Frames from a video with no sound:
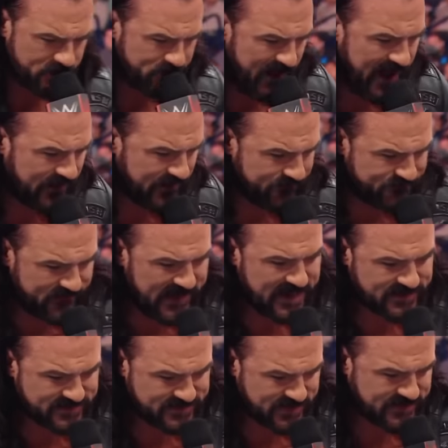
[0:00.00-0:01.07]
you by the
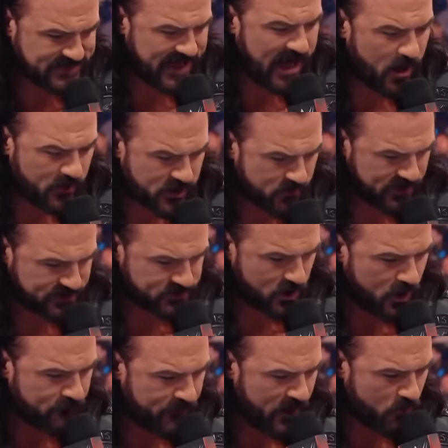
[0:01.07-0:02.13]
face to tell you it's
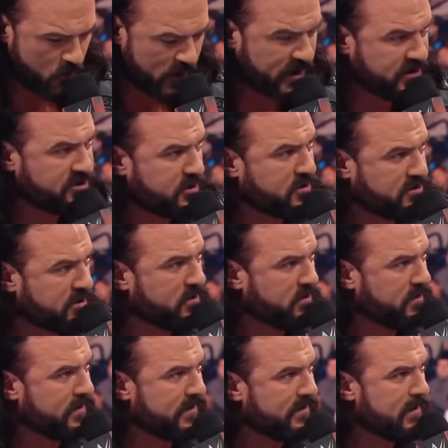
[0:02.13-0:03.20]
over, and what did you do?